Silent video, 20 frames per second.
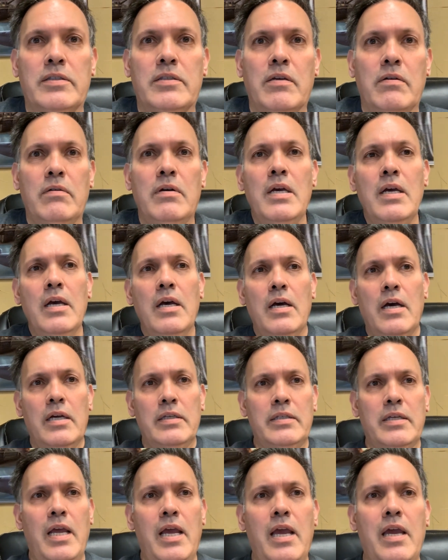So I
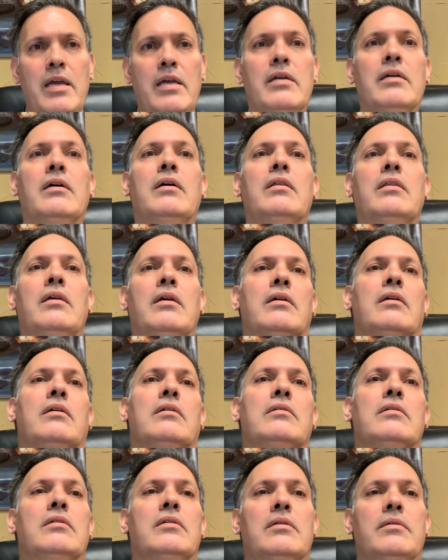said, hey, I think
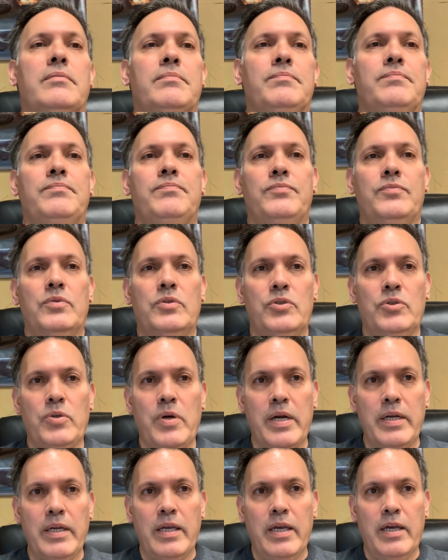I'll
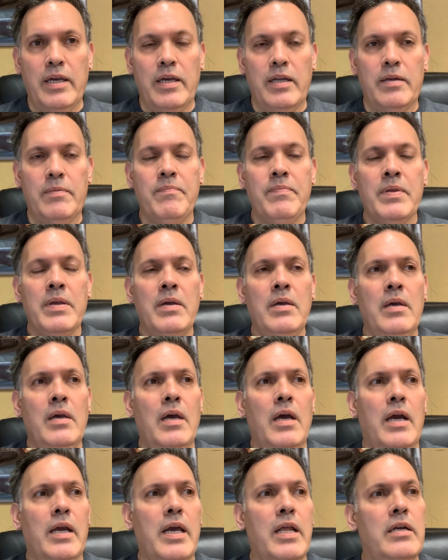try it again.
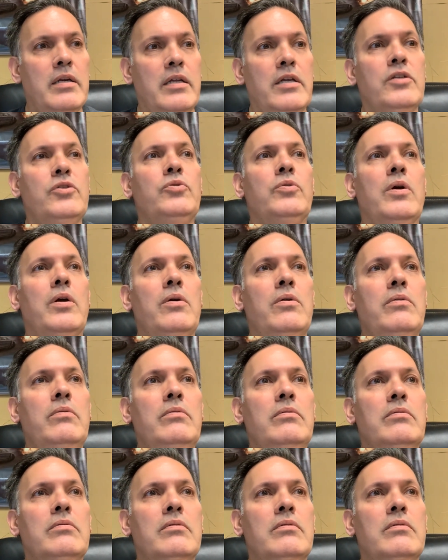I got an intro.